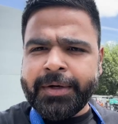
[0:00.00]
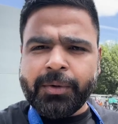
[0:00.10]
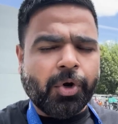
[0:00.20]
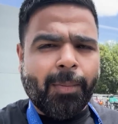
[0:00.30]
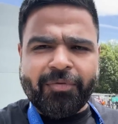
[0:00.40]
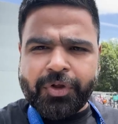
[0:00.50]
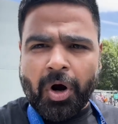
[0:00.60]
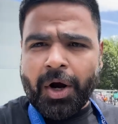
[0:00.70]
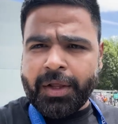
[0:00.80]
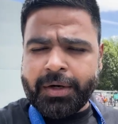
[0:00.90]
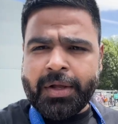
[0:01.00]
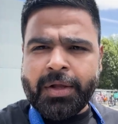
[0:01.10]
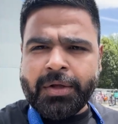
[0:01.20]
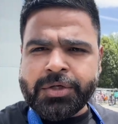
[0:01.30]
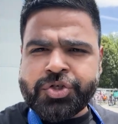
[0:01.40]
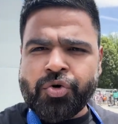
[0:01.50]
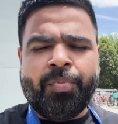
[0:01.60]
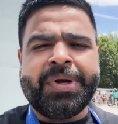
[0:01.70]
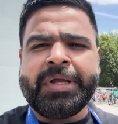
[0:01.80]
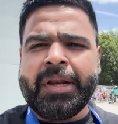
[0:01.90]
to top of the order,
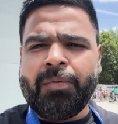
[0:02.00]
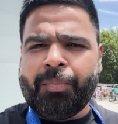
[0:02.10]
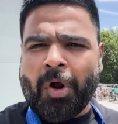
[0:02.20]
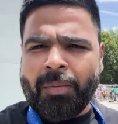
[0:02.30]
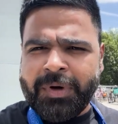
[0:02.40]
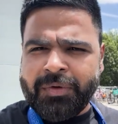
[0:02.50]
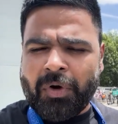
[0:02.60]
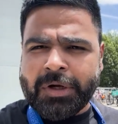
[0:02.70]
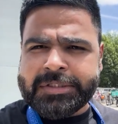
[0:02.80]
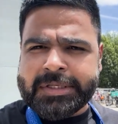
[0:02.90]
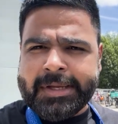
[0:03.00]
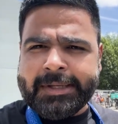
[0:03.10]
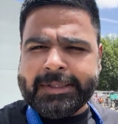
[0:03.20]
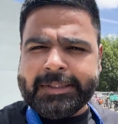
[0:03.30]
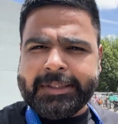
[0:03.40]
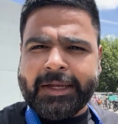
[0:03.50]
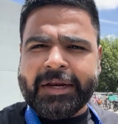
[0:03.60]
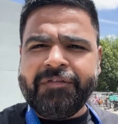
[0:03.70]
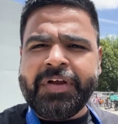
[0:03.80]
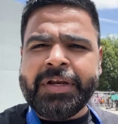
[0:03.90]
Shubman Gill probably was the
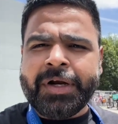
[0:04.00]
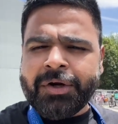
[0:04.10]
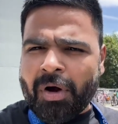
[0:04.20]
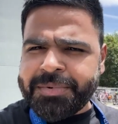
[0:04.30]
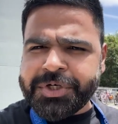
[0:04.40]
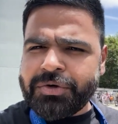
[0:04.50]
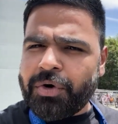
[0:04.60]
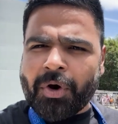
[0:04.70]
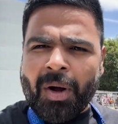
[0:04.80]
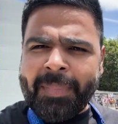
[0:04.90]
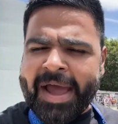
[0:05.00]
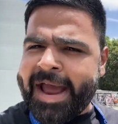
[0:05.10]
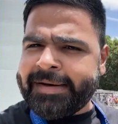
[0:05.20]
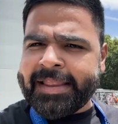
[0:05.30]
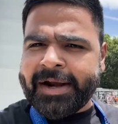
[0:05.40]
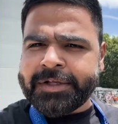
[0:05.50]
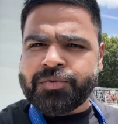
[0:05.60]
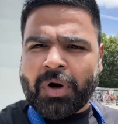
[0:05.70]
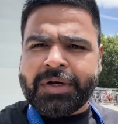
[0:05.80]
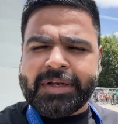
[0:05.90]
convenient option to drop, and that is
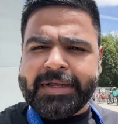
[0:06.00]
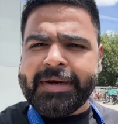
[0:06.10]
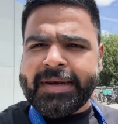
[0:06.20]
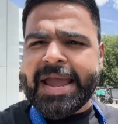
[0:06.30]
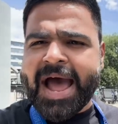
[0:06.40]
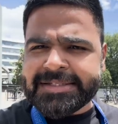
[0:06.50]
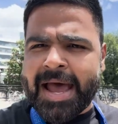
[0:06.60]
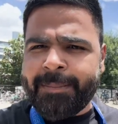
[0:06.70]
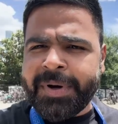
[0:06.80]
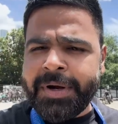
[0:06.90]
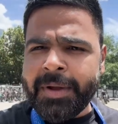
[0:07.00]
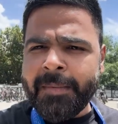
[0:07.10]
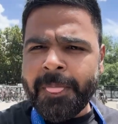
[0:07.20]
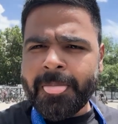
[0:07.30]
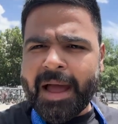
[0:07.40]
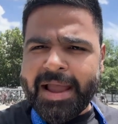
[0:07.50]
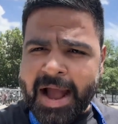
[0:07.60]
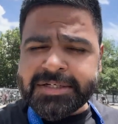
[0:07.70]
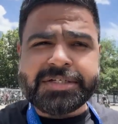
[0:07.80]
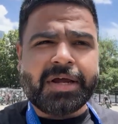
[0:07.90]
what clearly has happened. I
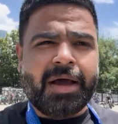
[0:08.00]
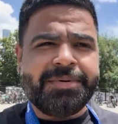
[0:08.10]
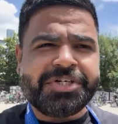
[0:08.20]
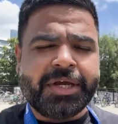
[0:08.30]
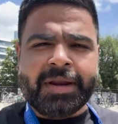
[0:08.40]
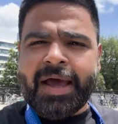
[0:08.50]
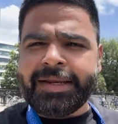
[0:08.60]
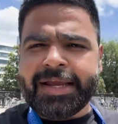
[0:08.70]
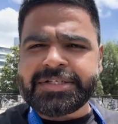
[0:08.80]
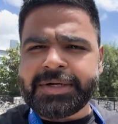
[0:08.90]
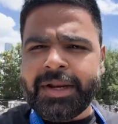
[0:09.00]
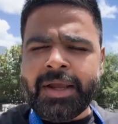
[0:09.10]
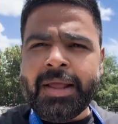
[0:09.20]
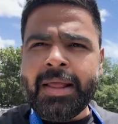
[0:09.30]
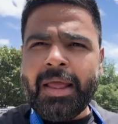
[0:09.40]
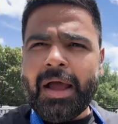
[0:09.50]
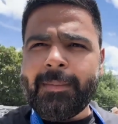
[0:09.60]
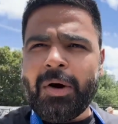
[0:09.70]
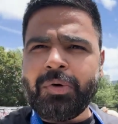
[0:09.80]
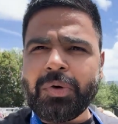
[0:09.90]
asked Abhishek Nair yesterday
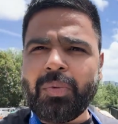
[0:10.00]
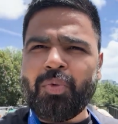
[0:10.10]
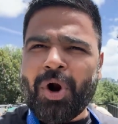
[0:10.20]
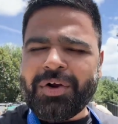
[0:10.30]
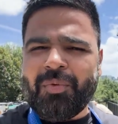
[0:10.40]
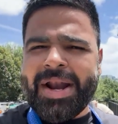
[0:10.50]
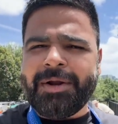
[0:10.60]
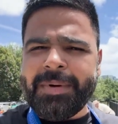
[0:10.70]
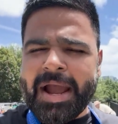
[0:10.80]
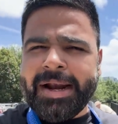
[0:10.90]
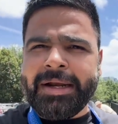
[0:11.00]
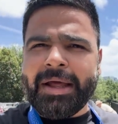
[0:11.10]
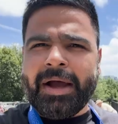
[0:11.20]
about what went behind